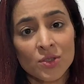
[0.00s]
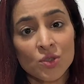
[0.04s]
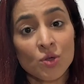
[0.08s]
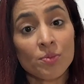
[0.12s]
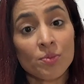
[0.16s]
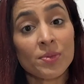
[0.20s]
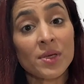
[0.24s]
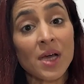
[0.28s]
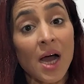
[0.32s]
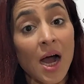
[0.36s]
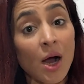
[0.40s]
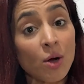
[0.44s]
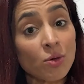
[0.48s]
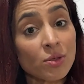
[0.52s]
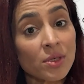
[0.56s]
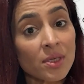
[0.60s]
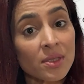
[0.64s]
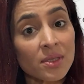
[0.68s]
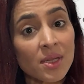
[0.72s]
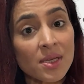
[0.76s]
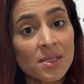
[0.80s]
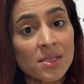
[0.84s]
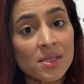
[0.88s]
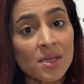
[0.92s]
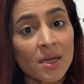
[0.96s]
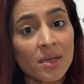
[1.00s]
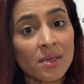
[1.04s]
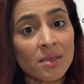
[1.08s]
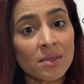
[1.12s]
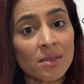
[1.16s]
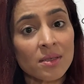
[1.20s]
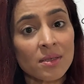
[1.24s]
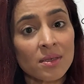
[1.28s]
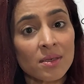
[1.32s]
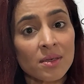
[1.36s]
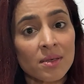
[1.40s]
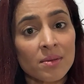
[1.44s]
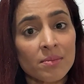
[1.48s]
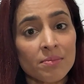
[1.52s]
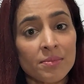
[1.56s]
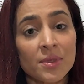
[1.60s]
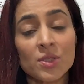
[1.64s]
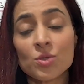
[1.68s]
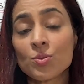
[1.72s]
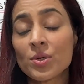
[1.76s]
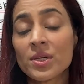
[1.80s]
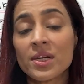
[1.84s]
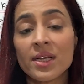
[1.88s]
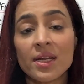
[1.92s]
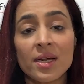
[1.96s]
to be out in the sun
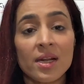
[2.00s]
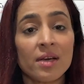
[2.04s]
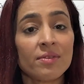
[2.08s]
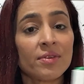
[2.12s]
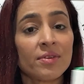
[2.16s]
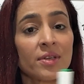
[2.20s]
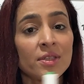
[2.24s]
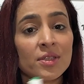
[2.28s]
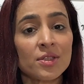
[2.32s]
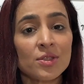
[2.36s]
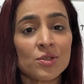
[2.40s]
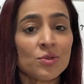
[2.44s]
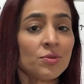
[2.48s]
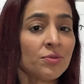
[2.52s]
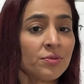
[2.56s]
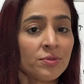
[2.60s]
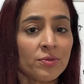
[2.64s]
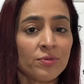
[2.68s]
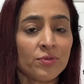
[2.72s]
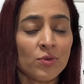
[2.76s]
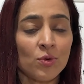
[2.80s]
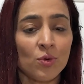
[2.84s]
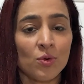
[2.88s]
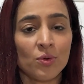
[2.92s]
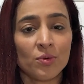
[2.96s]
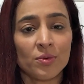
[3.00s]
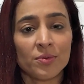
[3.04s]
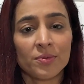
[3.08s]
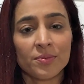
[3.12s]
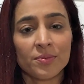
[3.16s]
between 11 to 4.